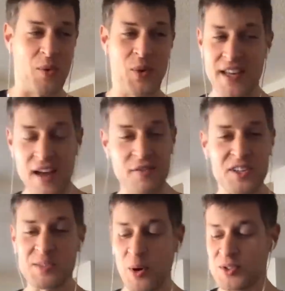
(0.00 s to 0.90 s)
We never
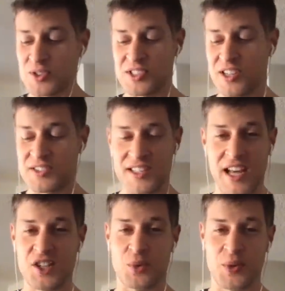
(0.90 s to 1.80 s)
expose ourselves to nature.